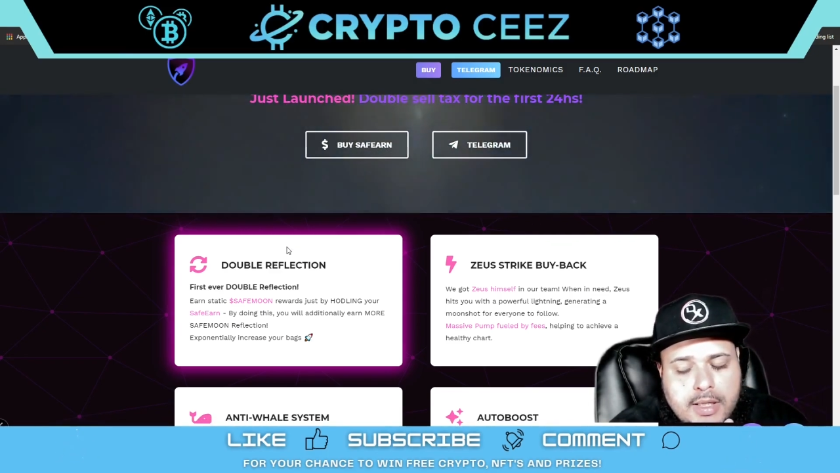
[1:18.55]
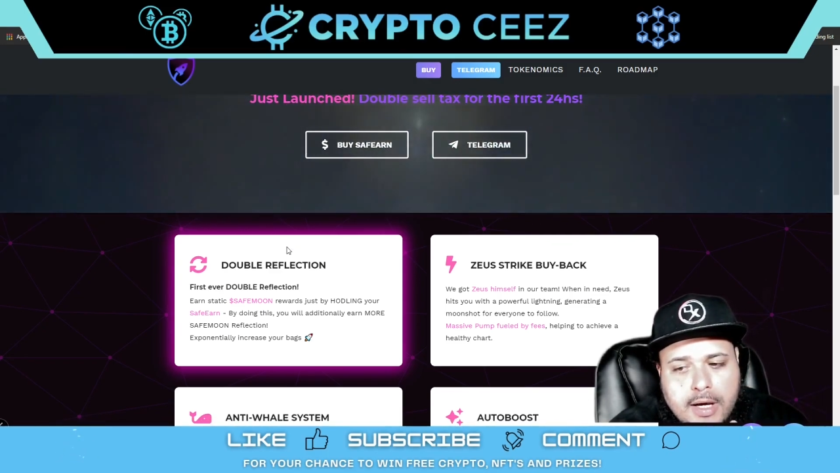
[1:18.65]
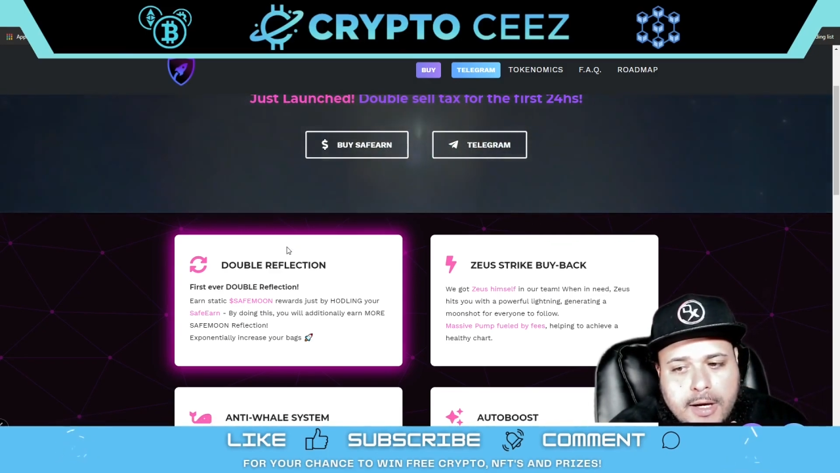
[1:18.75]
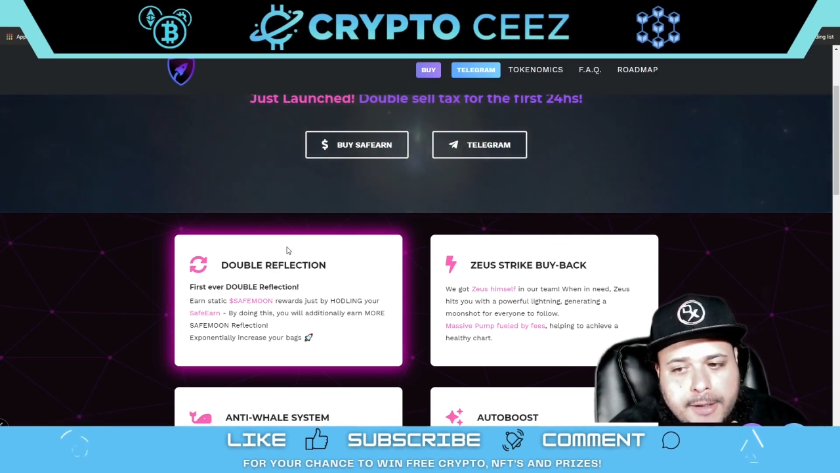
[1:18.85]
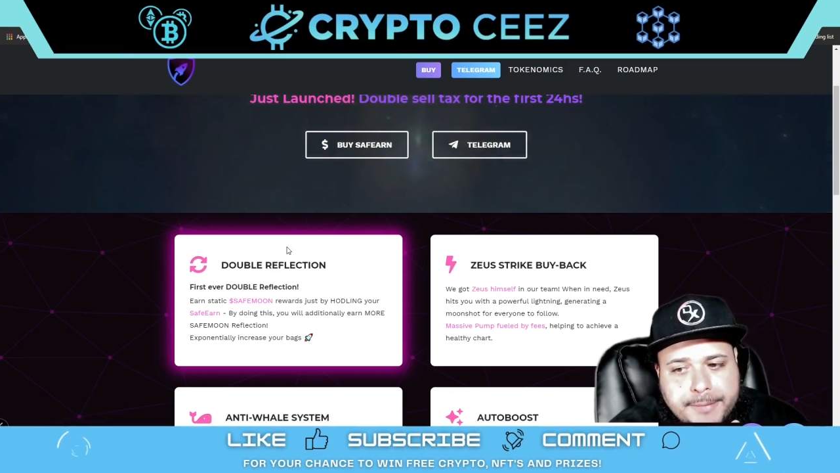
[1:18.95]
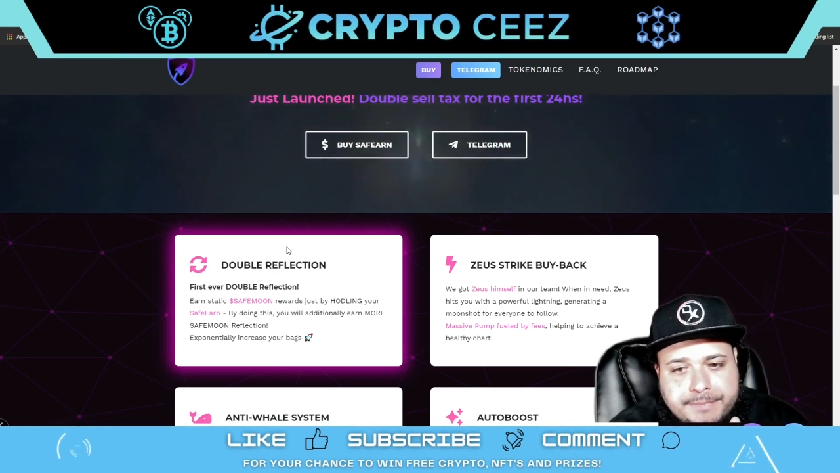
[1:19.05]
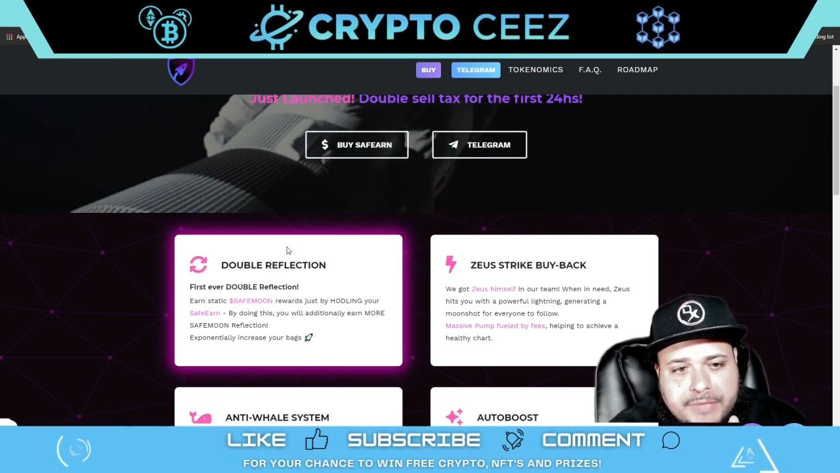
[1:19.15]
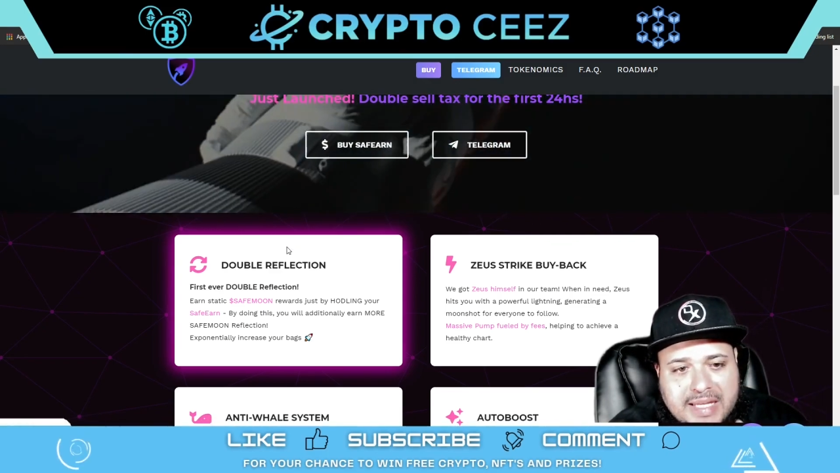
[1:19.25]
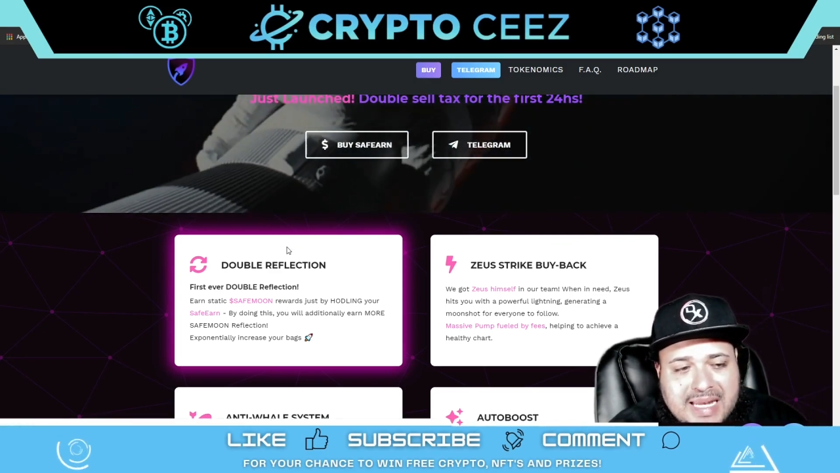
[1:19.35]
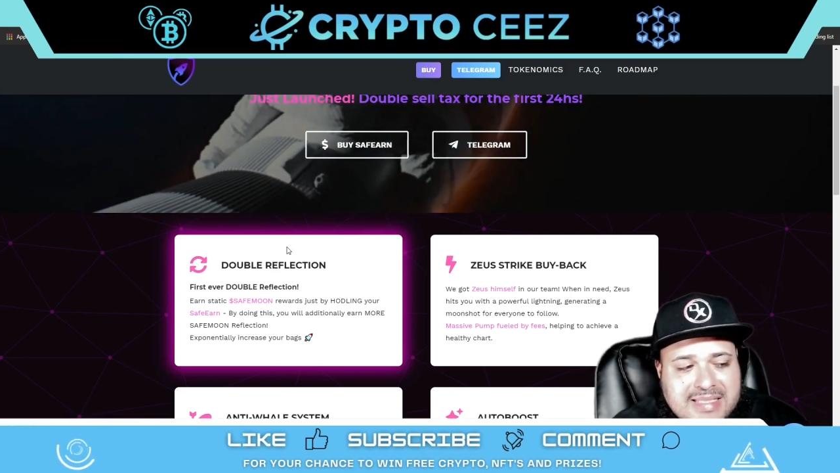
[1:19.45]
And
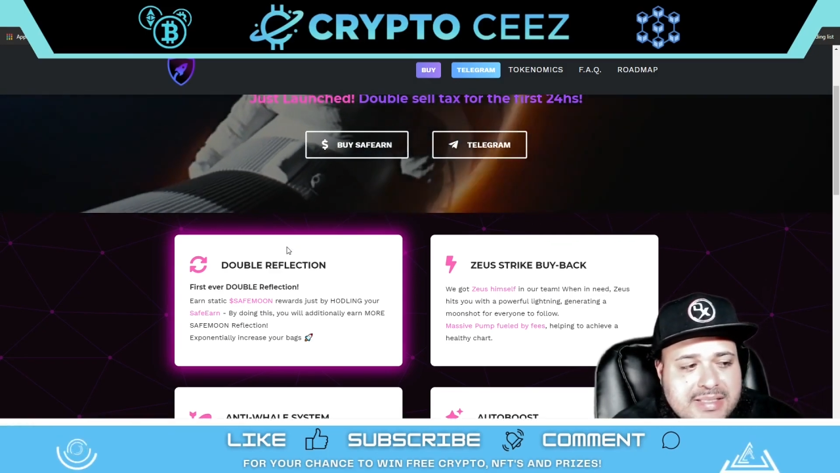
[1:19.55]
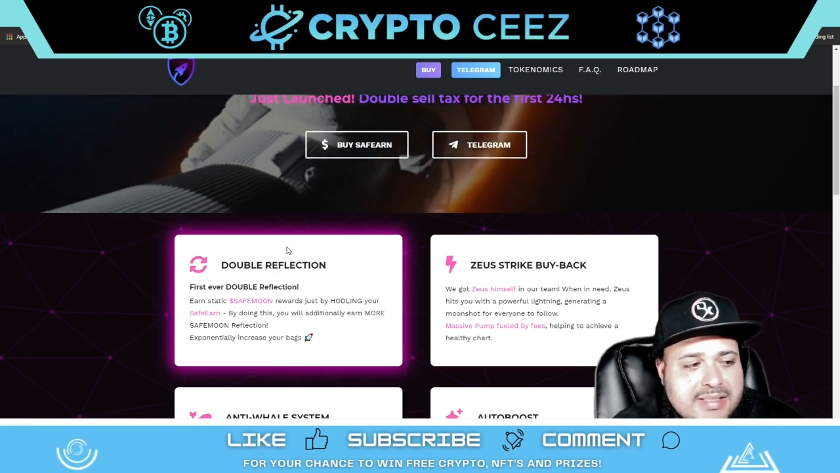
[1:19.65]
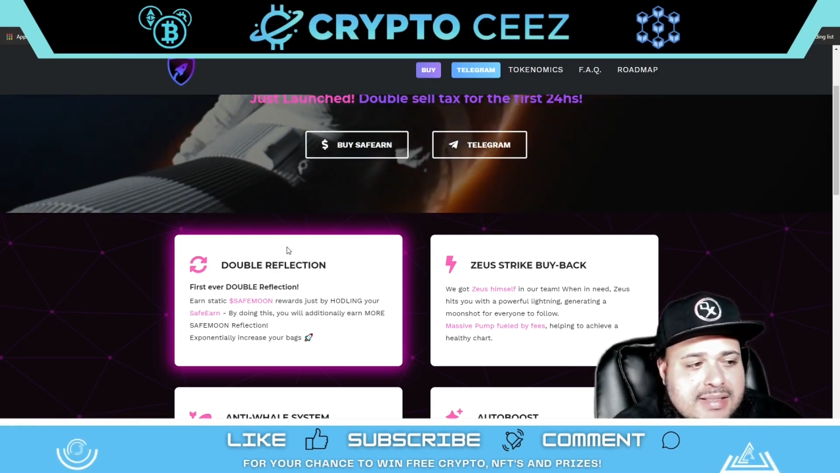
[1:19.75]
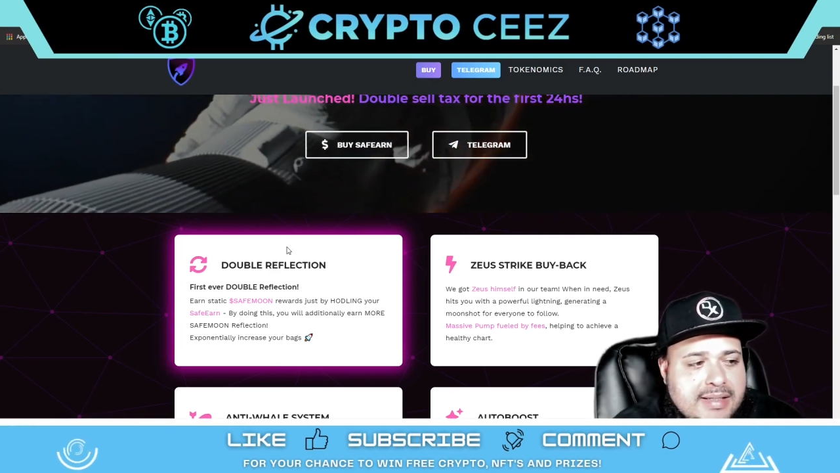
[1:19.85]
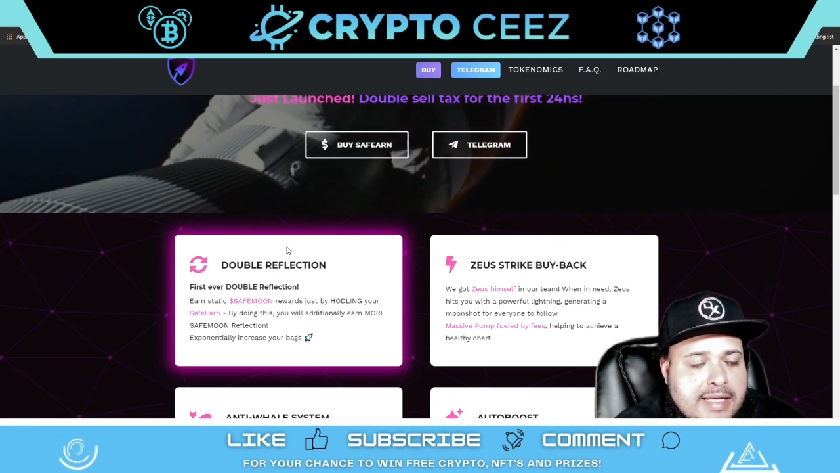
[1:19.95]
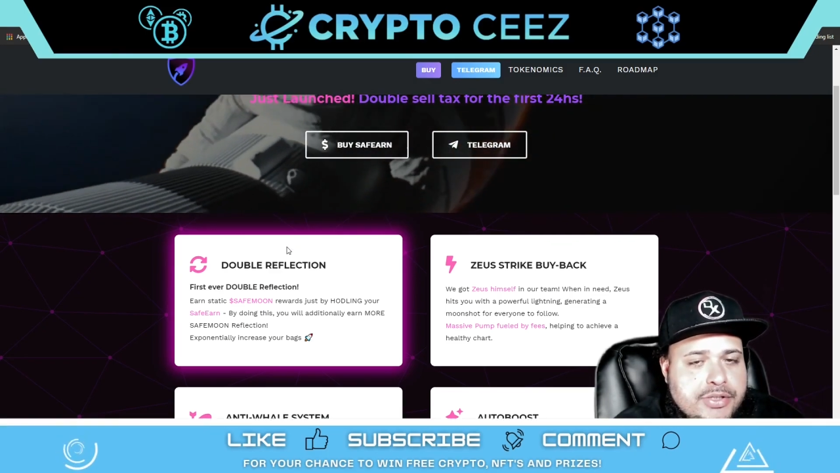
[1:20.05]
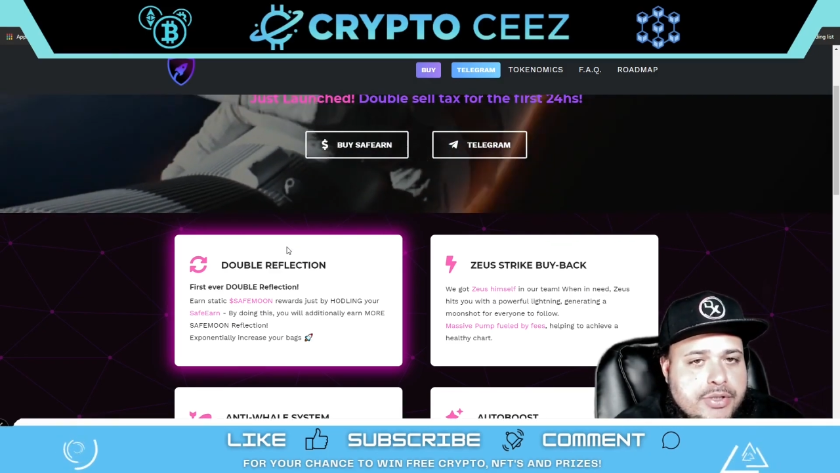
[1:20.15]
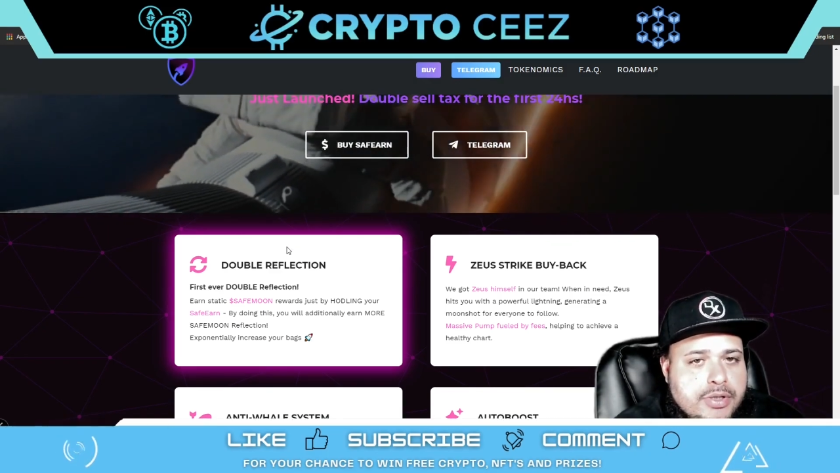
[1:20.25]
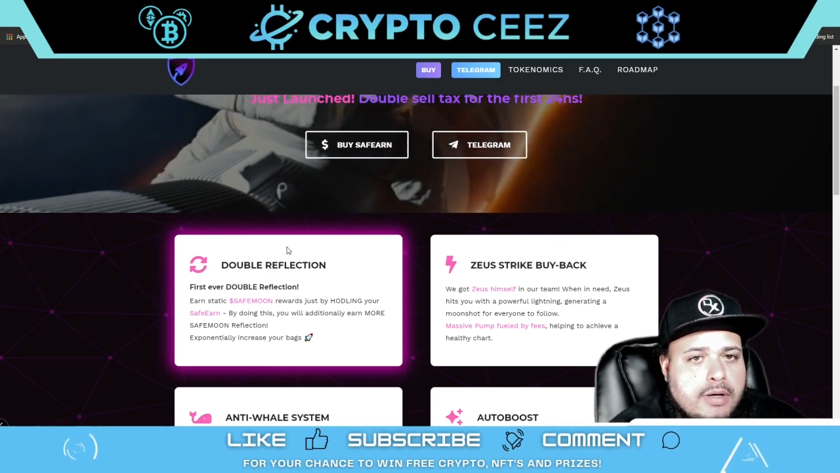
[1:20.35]
that's just the nature